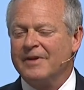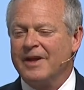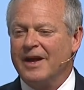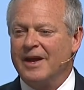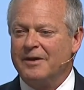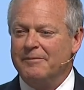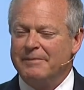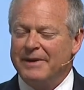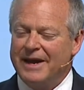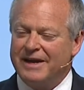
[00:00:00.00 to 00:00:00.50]

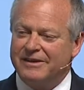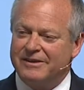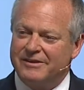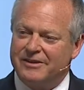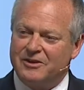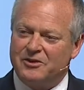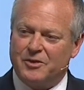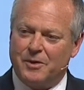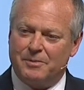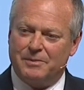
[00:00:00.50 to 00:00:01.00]
And back to
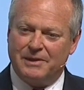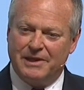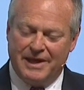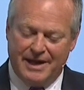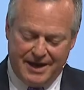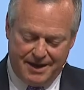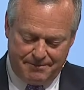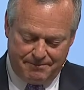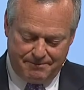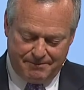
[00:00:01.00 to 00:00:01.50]
the triple
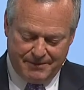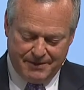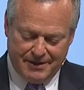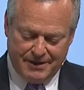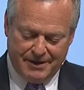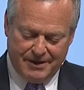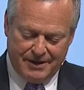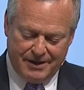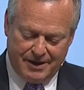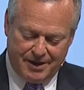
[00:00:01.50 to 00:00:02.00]
aim,
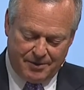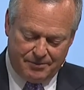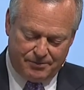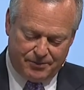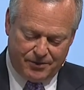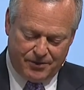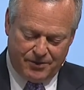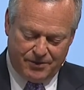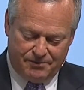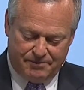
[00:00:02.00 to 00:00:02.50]
and
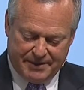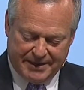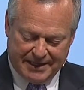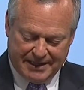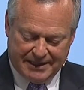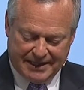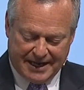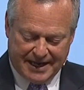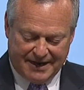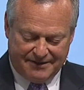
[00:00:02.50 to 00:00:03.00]
improve many
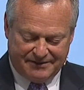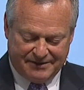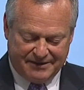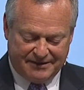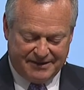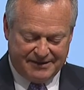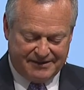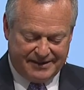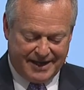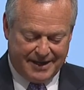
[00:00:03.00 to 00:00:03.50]
lives at
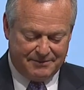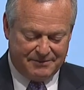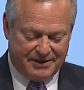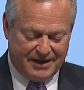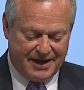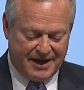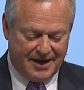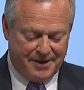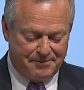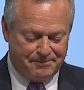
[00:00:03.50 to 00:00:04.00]
the same
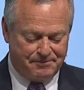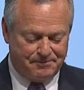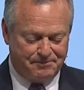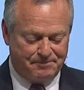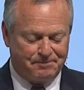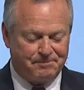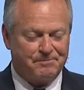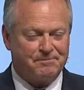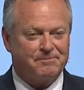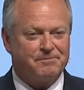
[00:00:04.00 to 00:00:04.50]
time.
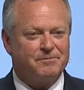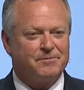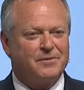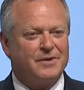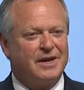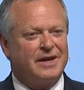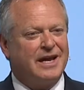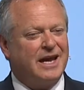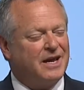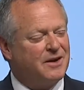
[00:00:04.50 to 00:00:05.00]

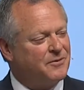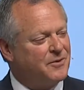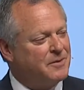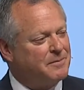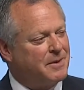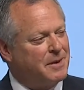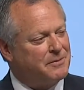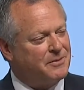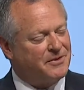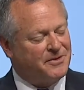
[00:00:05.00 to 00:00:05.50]
Again,
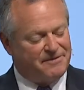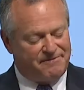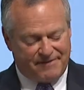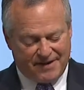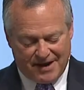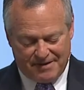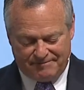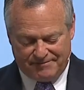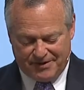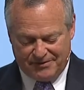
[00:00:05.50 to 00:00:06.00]
remember the
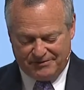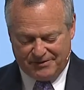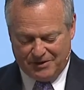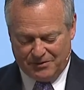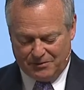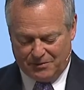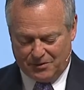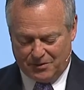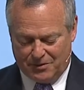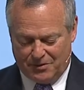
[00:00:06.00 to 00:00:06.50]
550
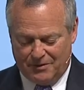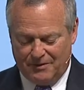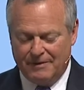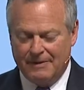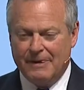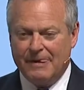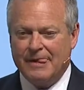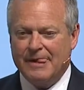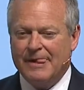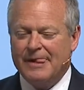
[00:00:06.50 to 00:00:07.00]
rule.
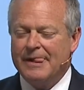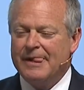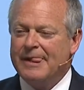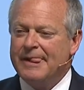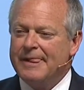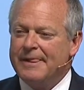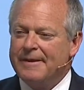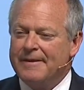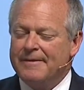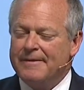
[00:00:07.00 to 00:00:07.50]

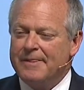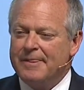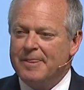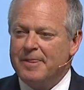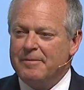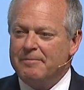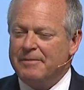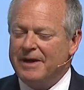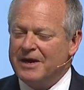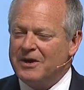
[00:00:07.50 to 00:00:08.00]

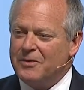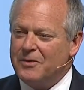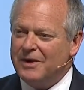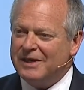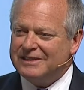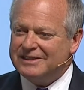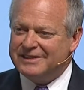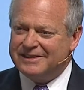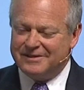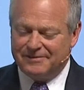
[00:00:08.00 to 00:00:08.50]
My
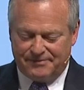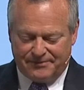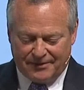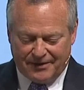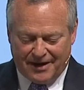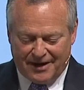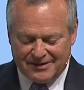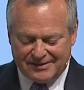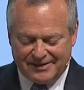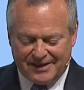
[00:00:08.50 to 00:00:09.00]
question
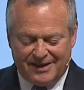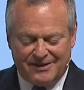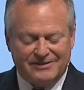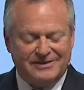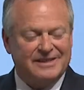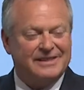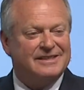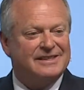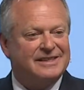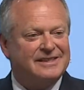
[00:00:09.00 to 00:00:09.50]
for
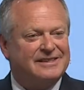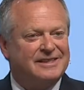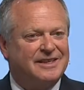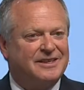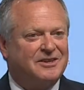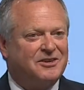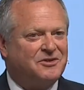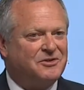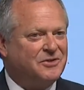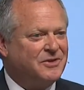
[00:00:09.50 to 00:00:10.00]
ourselves in this
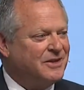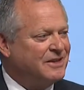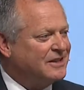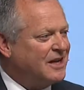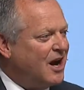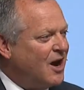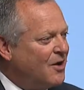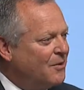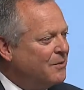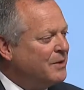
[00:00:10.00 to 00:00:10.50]
industry is,
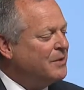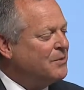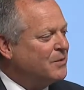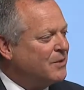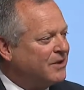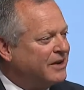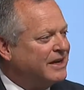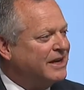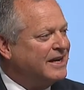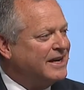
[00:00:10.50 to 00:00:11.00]
are we
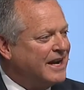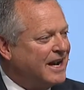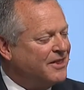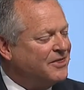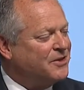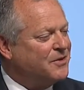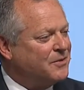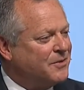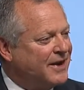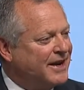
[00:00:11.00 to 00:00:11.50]
working
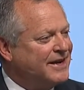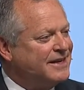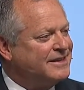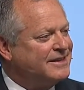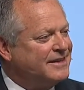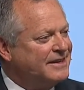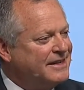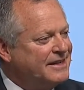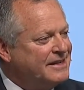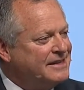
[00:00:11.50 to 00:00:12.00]
on the right
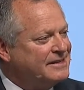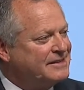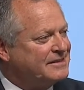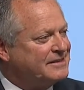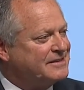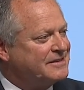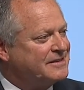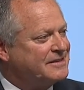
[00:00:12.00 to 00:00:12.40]
things?